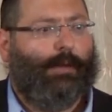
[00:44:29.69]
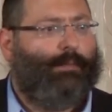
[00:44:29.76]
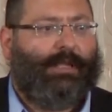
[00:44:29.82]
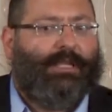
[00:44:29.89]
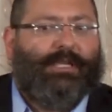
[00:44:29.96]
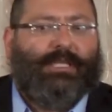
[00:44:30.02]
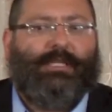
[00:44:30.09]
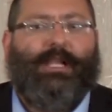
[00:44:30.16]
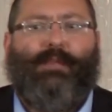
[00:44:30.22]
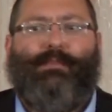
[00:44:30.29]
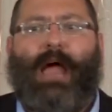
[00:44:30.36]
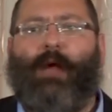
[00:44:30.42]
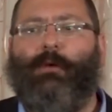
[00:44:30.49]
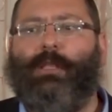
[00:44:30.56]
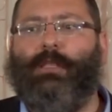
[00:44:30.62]
But they're still
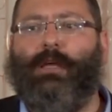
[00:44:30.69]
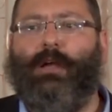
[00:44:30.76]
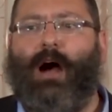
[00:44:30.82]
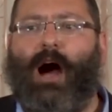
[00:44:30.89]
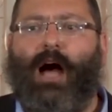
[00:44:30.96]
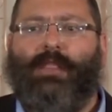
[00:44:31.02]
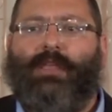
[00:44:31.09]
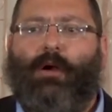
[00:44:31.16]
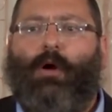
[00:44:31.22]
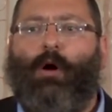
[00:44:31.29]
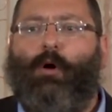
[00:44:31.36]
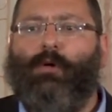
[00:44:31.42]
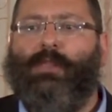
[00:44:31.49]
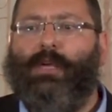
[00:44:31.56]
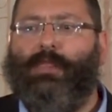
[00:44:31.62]
married to God. They're
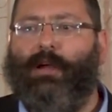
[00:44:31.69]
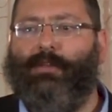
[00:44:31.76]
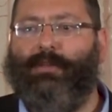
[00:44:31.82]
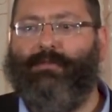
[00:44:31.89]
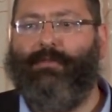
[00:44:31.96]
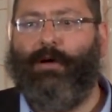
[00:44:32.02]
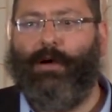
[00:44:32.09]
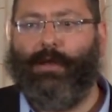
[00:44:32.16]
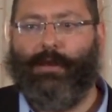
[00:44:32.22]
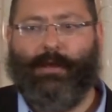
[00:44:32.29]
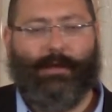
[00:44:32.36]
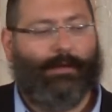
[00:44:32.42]
holy, they're divine.